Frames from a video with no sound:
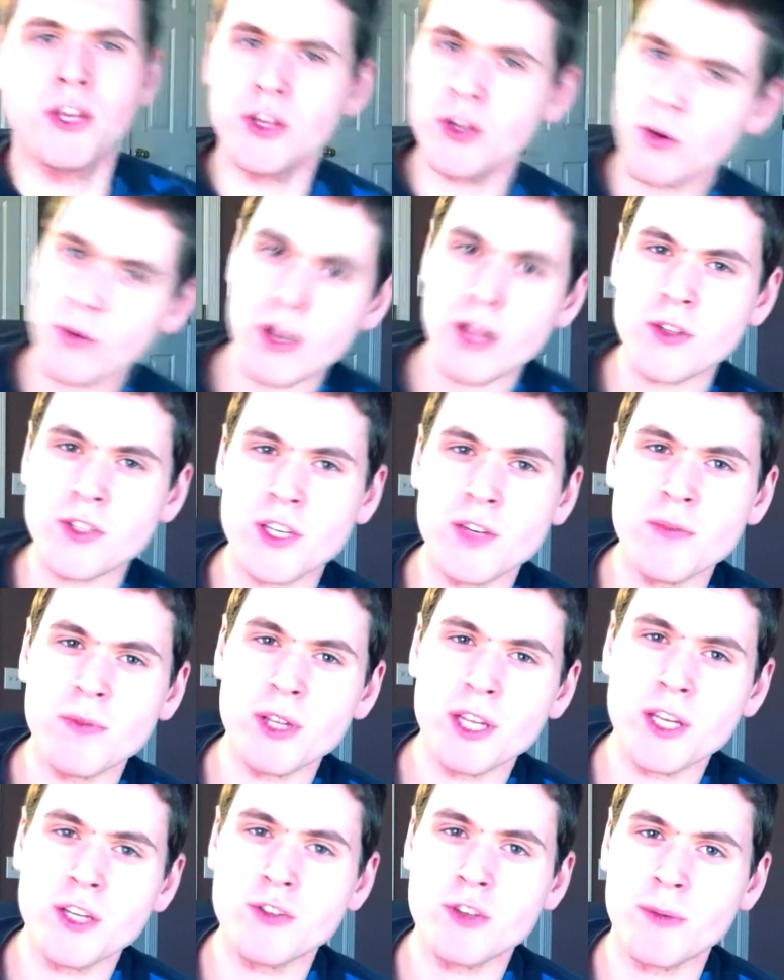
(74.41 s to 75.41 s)
You know what else can
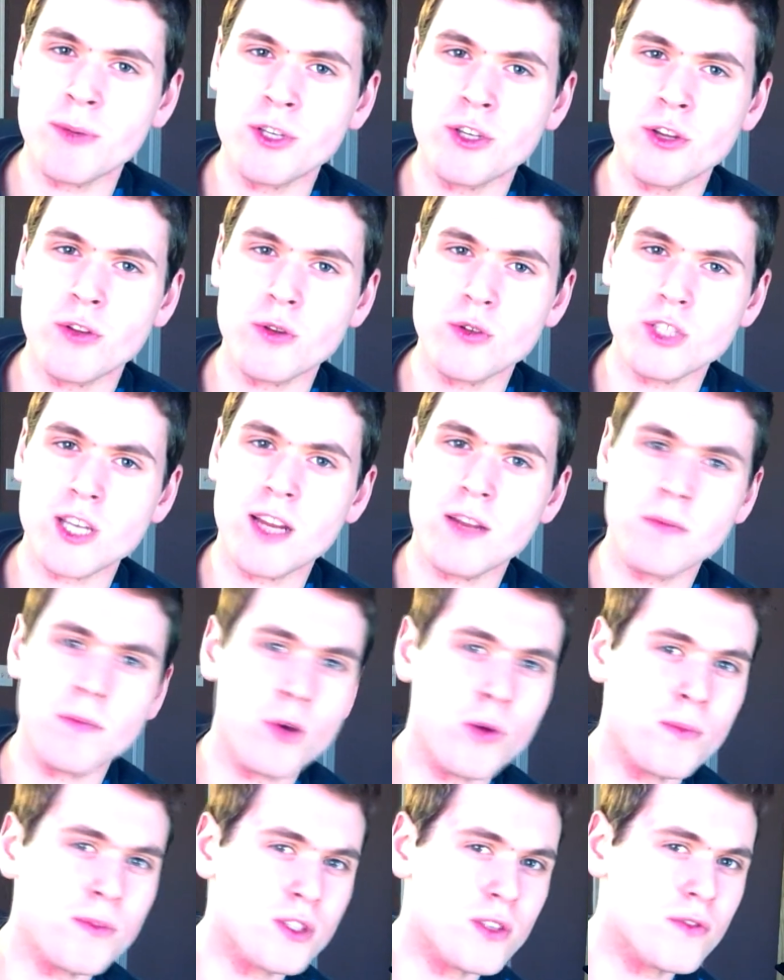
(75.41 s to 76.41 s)
really contribute to those kind of
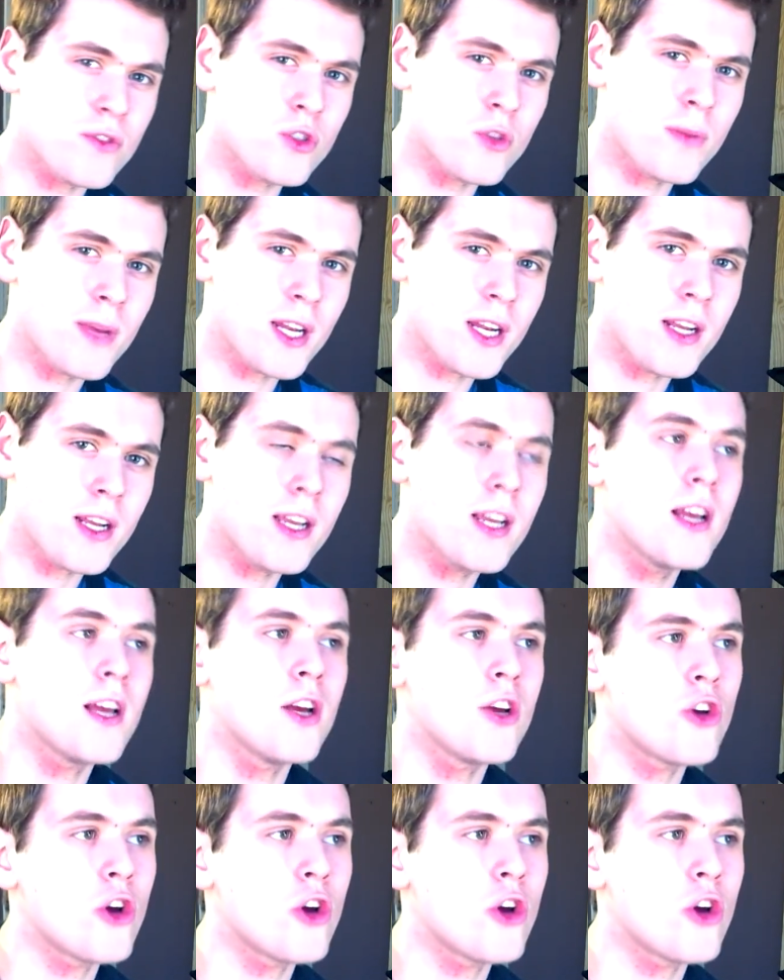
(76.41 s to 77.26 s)
moments of stupidity?